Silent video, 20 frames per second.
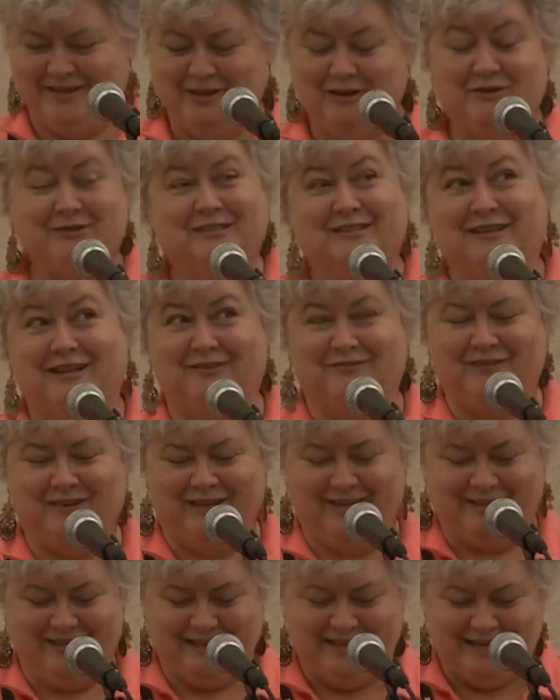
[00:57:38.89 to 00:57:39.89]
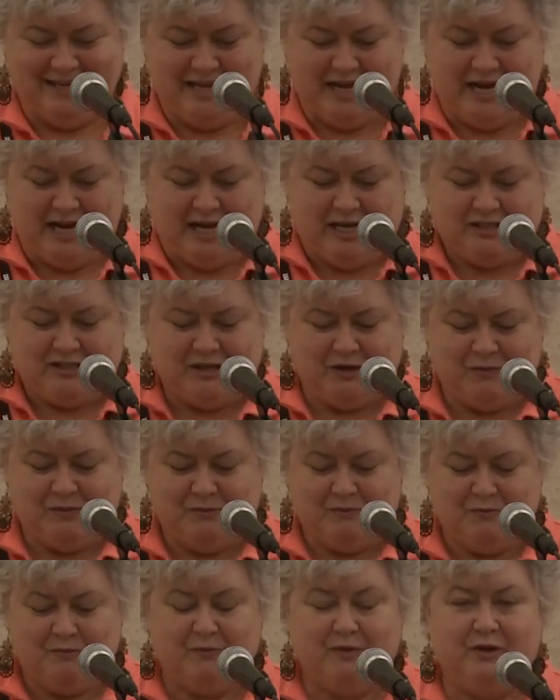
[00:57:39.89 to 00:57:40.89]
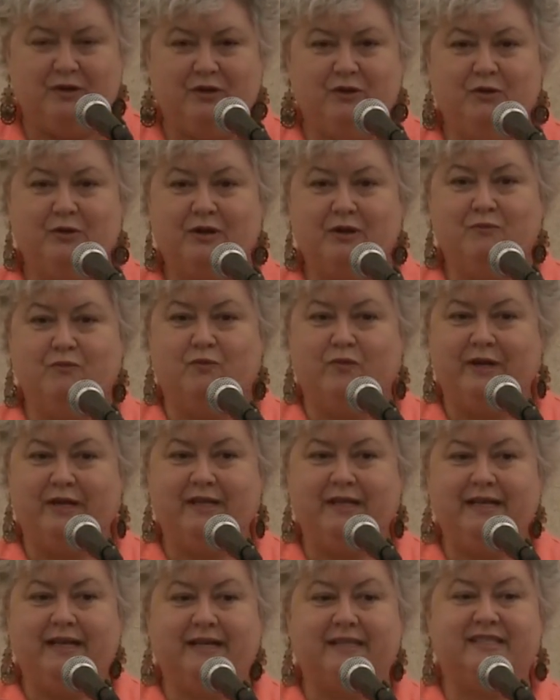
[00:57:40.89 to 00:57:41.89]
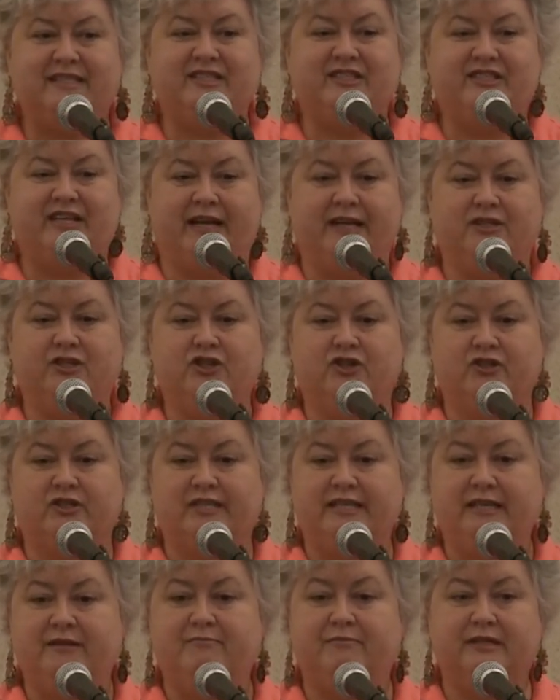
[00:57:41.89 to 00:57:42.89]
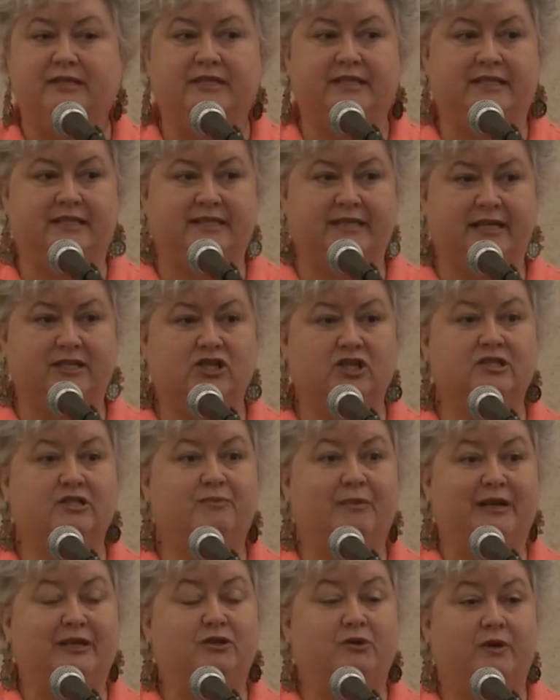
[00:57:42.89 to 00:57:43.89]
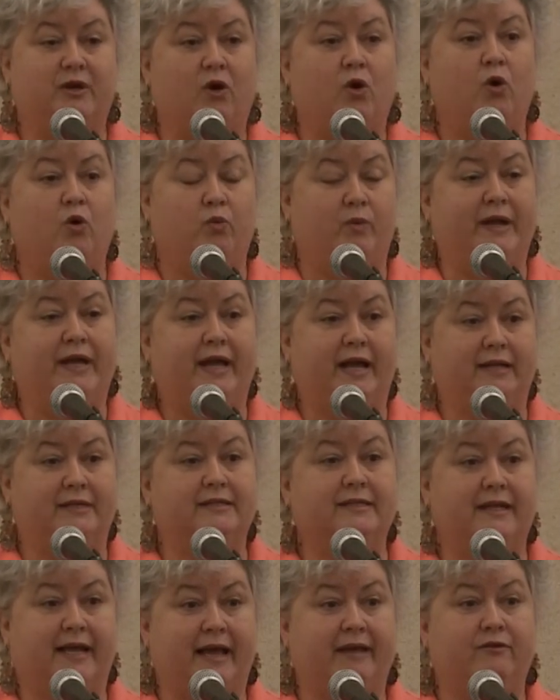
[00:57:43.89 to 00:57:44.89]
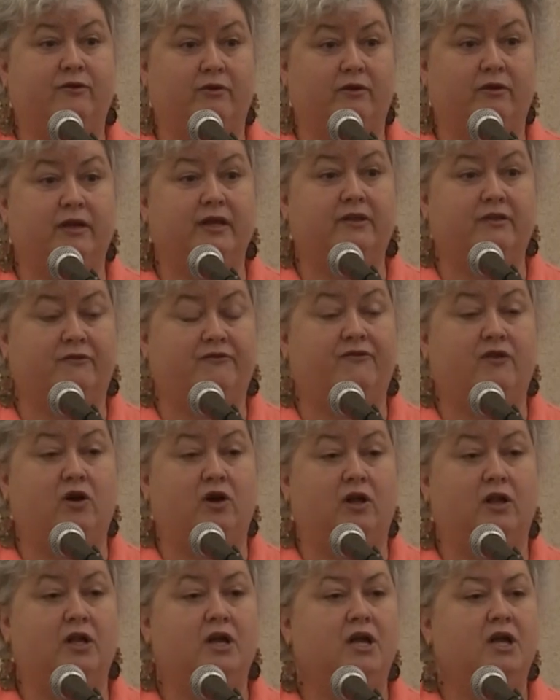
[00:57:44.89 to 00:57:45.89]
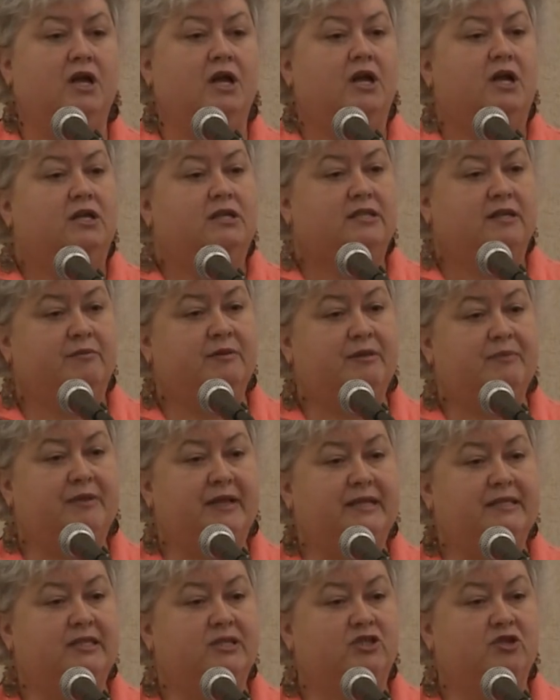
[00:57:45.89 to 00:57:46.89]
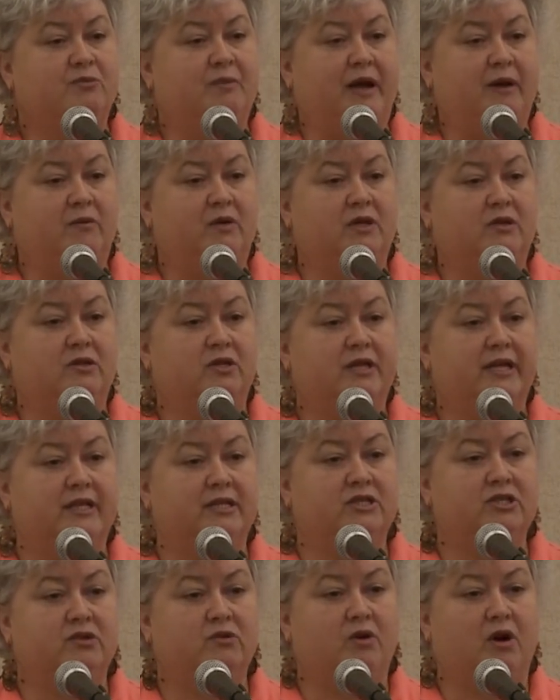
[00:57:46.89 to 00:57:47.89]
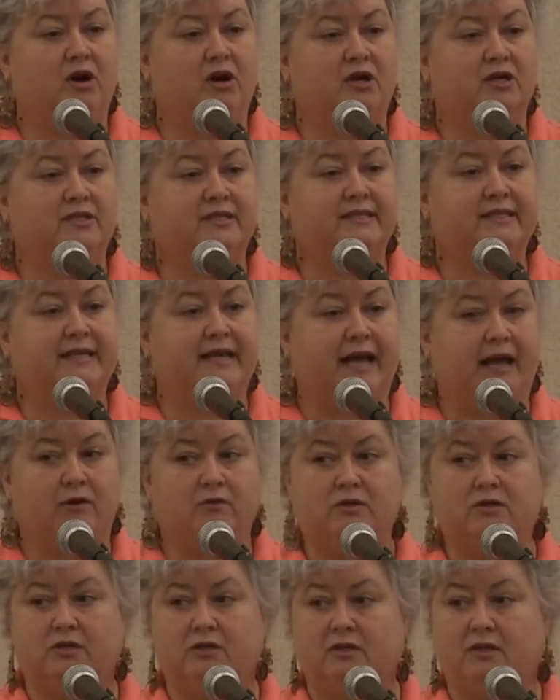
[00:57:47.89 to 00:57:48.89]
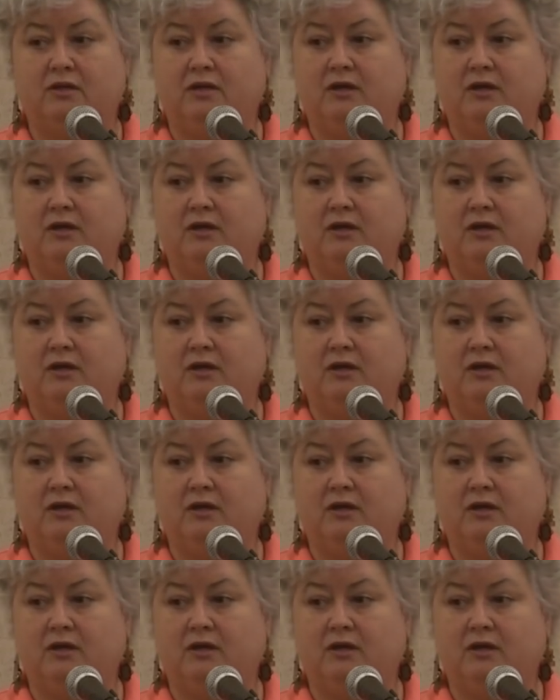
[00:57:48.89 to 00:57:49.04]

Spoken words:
It was a lot of fun. So you can really extend your team building sessions by doing a whole weekend together in the fall. Some of the places you might want to look into are scout